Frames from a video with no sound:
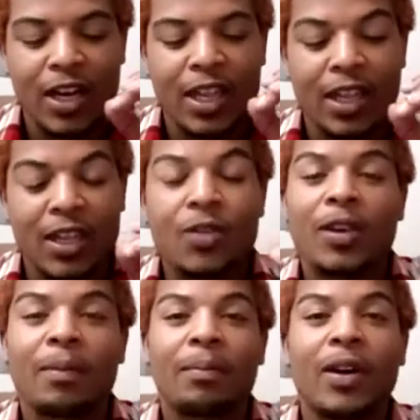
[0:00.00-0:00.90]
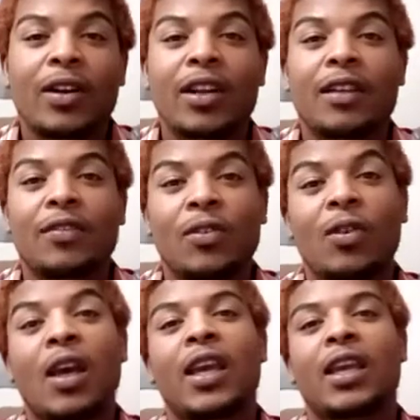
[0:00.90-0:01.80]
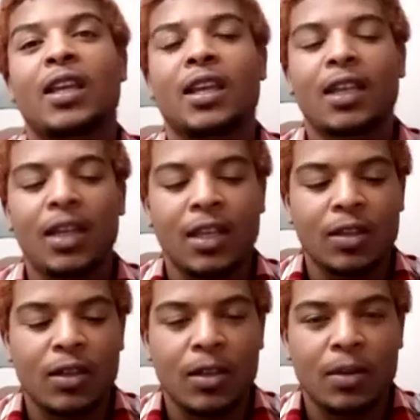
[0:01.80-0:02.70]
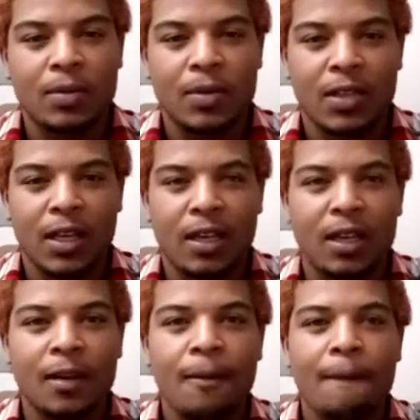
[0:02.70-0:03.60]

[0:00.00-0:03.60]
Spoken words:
and then you can burn it if you like, you get what I'm saying.